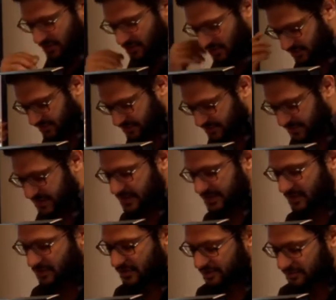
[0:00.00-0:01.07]
beyond
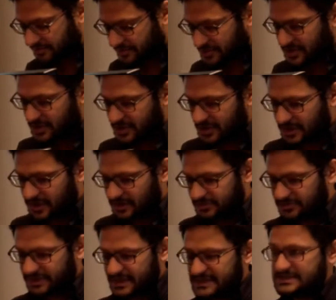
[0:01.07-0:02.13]
thinking of
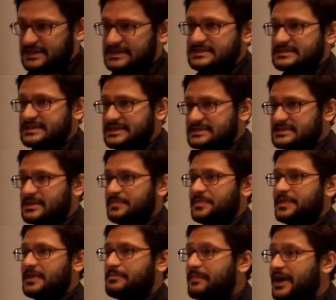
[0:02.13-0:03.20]
race as just
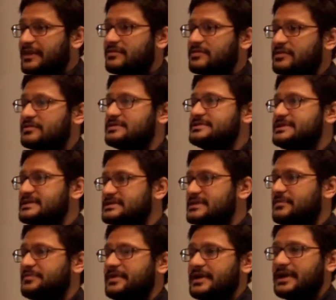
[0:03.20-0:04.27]
something mental, just
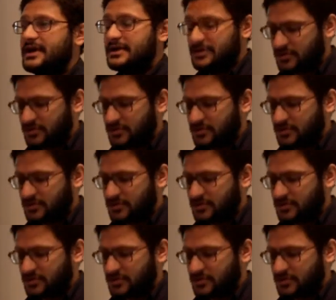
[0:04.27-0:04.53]
something